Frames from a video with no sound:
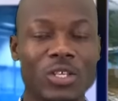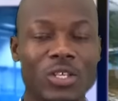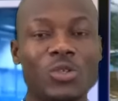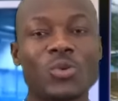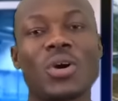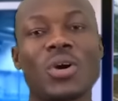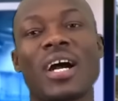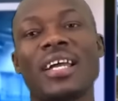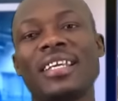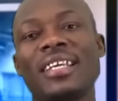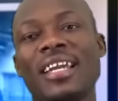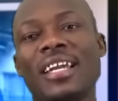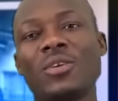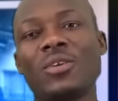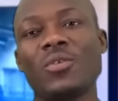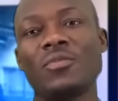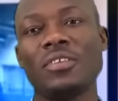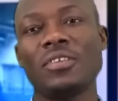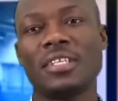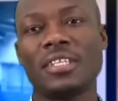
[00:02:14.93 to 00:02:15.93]
So at the end
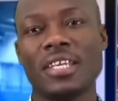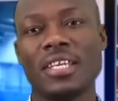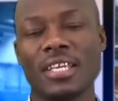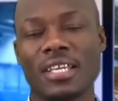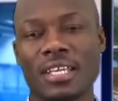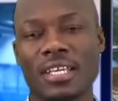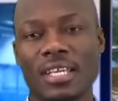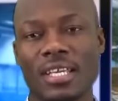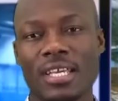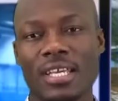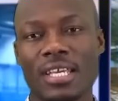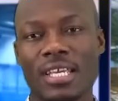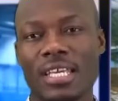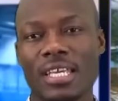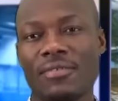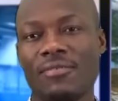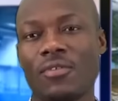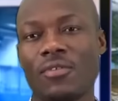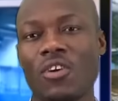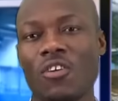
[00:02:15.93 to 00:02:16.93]
of the day,
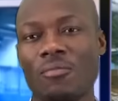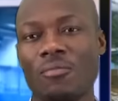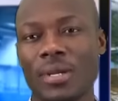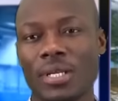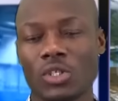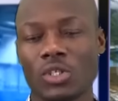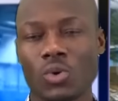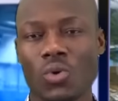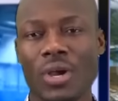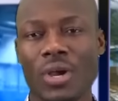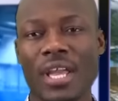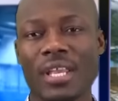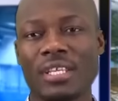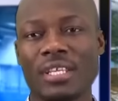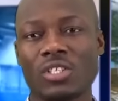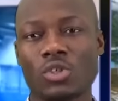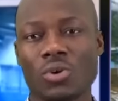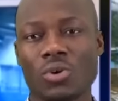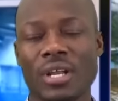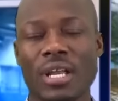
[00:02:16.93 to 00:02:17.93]
if government or any
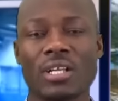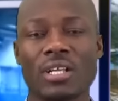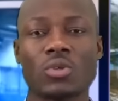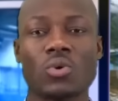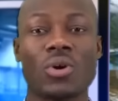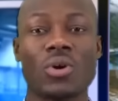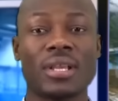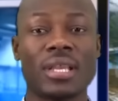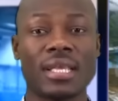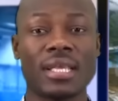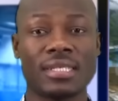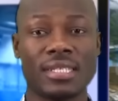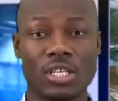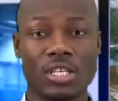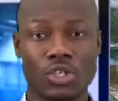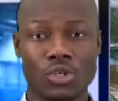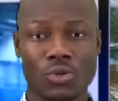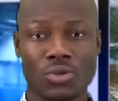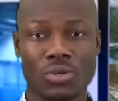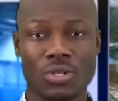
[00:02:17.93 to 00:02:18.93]
sort
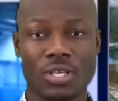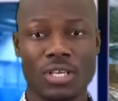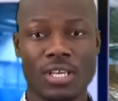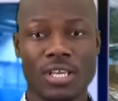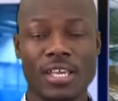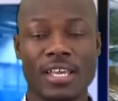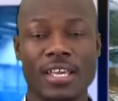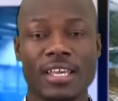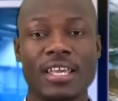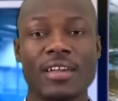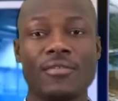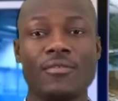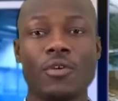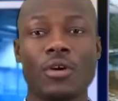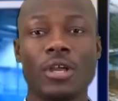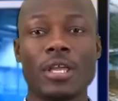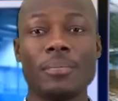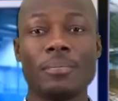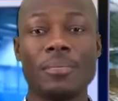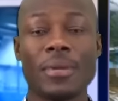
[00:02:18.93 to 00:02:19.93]
organization therefore
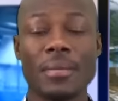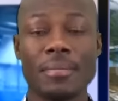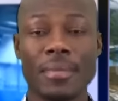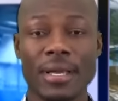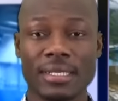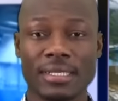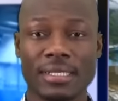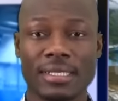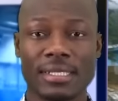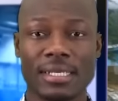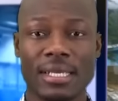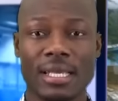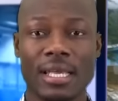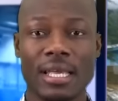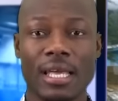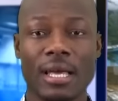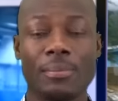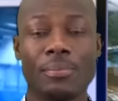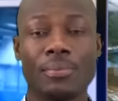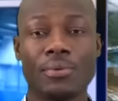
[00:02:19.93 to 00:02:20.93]
implement
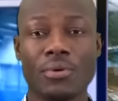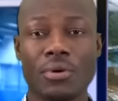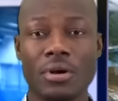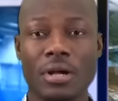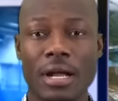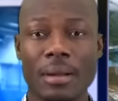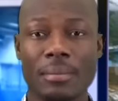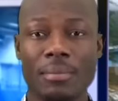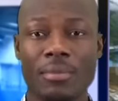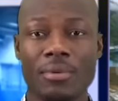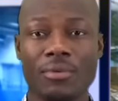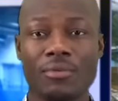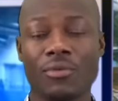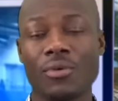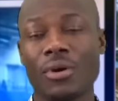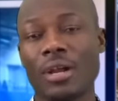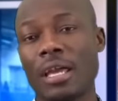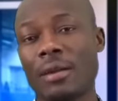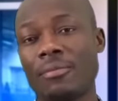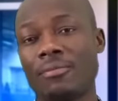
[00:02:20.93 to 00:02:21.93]
a program
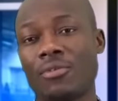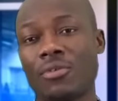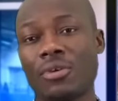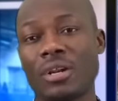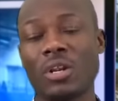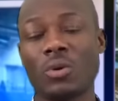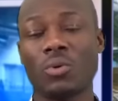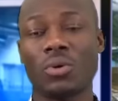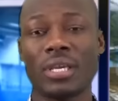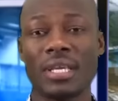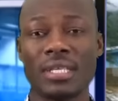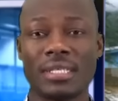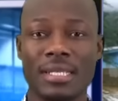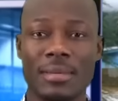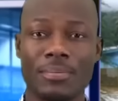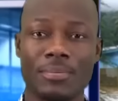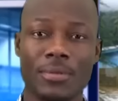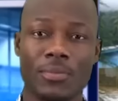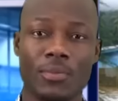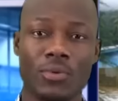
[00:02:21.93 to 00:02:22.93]
for help for relocate
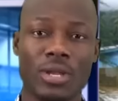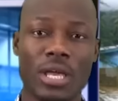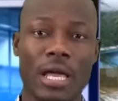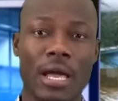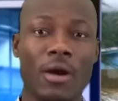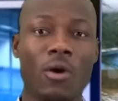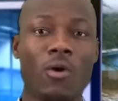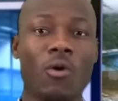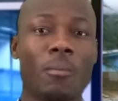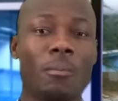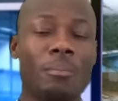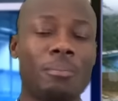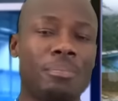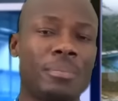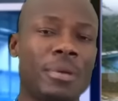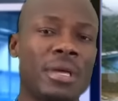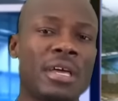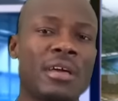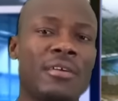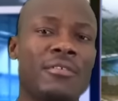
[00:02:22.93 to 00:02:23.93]
them people there, or
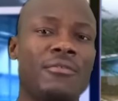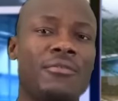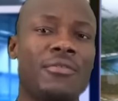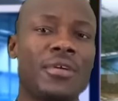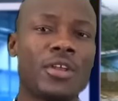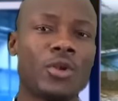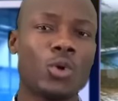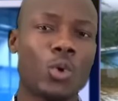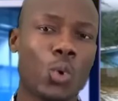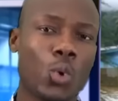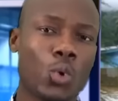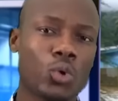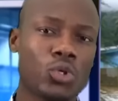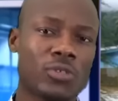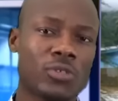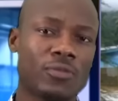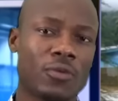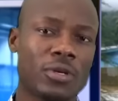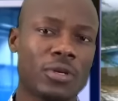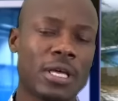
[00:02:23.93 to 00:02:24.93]
fend
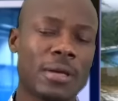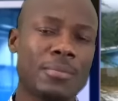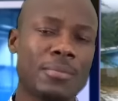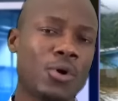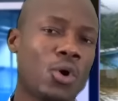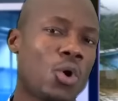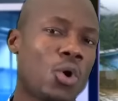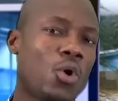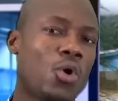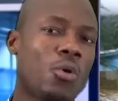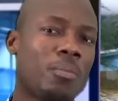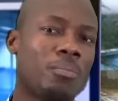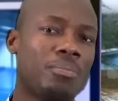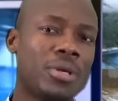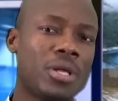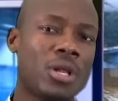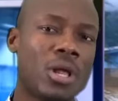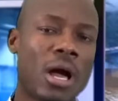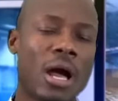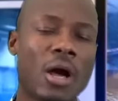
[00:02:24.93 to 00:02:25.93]
hosts for them, or
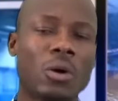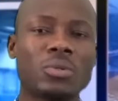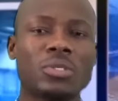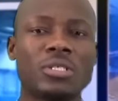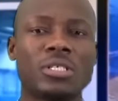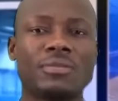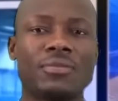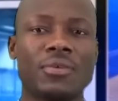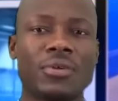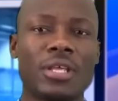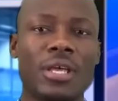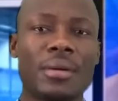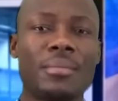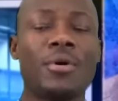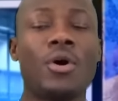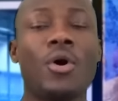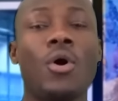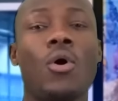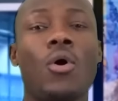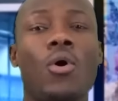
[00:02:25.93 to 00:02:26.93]
build houses for them,
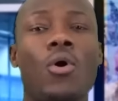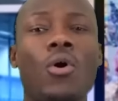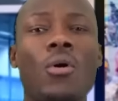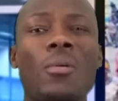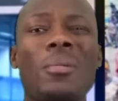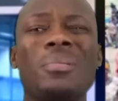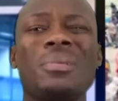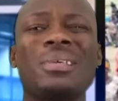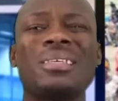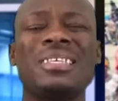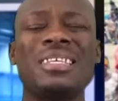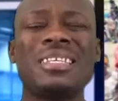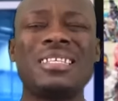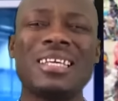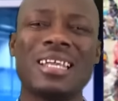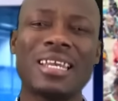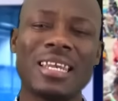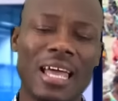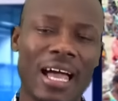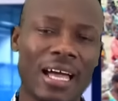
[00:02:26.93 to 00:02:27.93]
or give
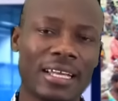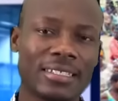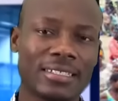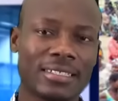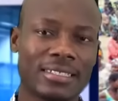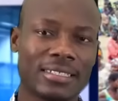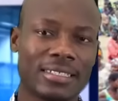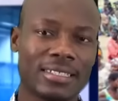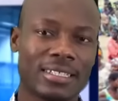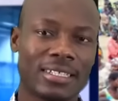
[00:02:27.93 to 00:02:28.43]
them land,